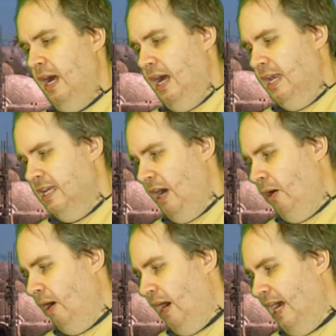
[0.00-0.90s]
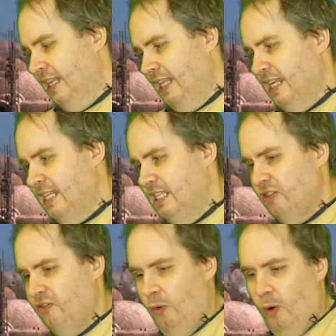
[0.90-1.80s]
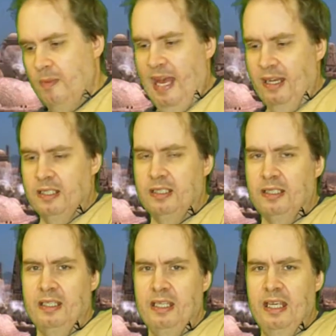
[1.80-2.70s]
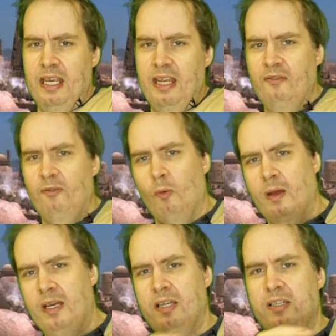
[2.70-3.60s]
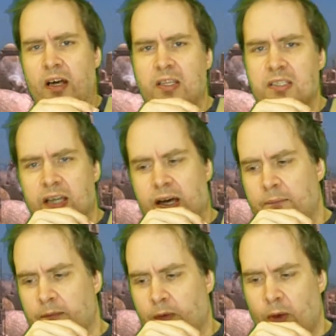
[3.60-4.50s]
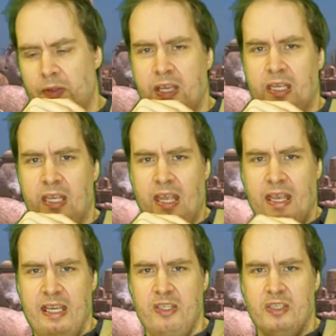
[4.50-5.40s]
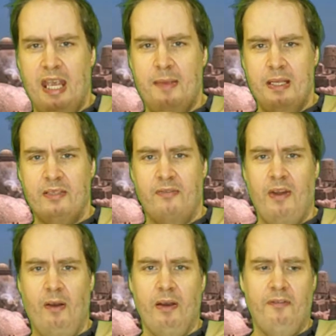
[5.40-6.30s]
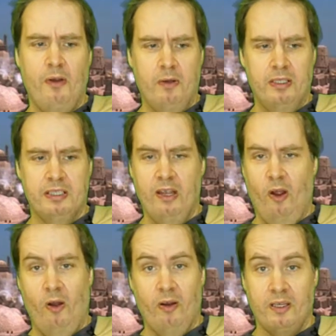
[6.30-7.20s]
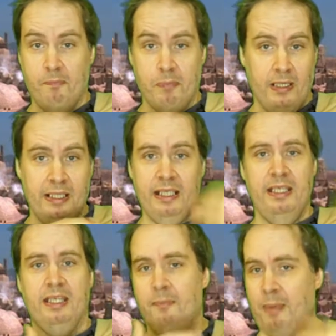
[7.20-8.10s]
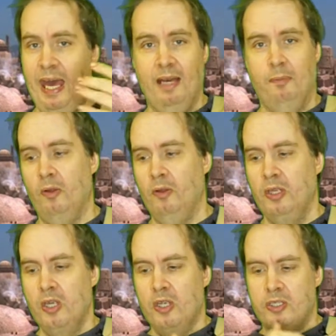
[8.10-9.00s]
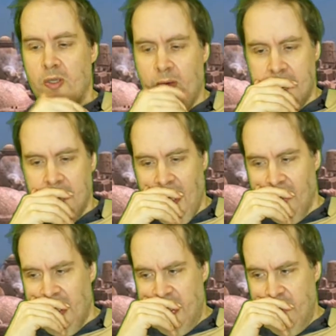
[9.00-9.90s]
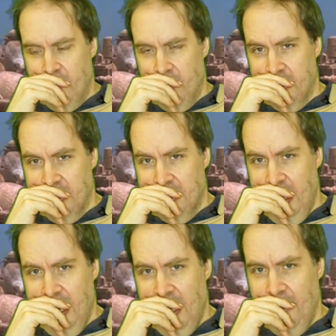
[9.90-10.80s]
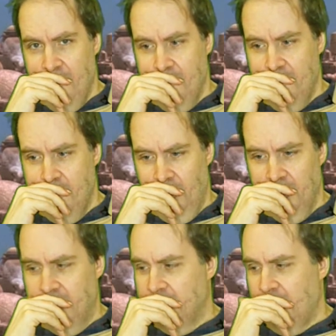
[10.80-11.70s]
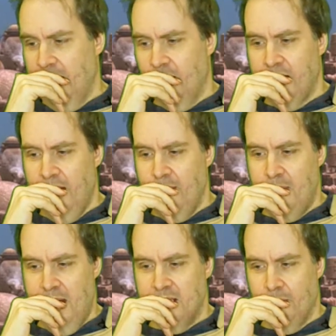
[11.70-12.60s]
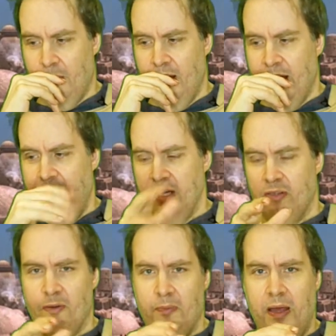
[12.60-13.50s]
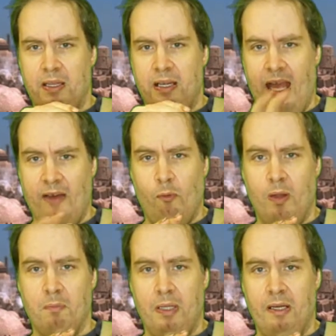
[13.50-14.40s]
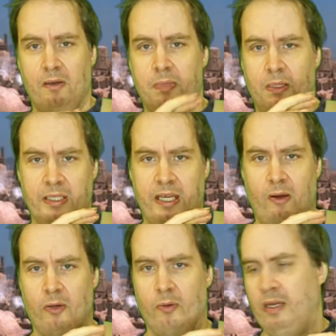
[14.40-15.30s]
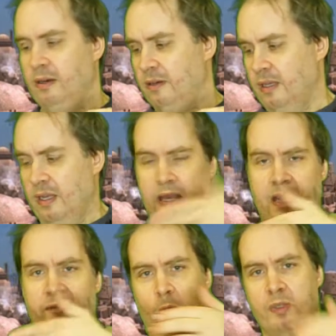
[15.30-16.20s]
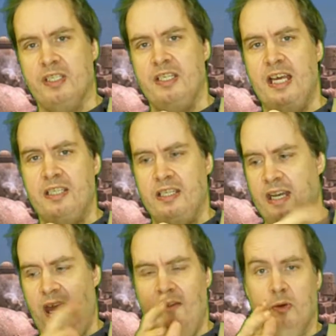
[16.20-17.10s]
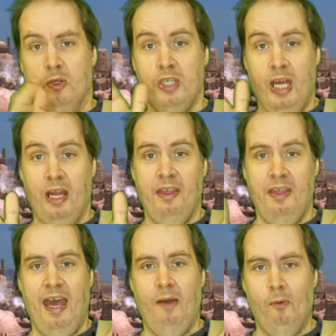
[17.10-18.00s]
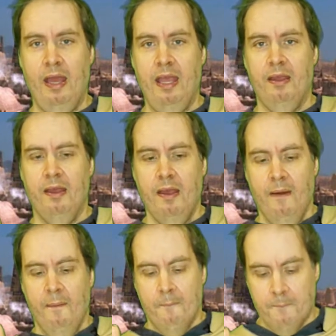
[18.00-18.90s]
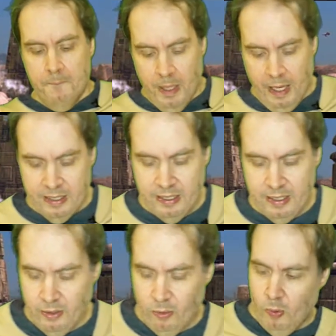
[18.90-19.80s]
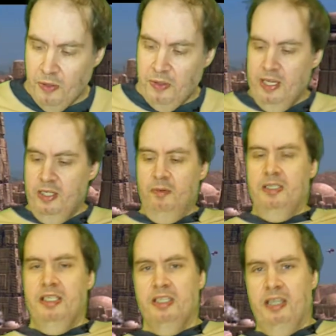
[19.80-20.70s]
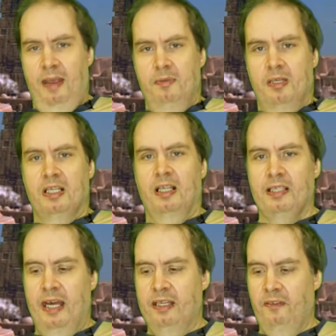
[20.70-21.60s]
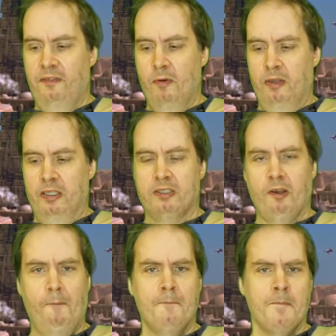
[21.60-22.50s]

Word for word: Now, I like this format in for what it does. Um, for one thing, each game is very focused. They are completely compatible. So it's not like you couldn't say build an entire game based upon Age of Rebellion and have one player build a character in in Force and Destiny and have your Jedi that way. But what they do is each game does a lot to focus. So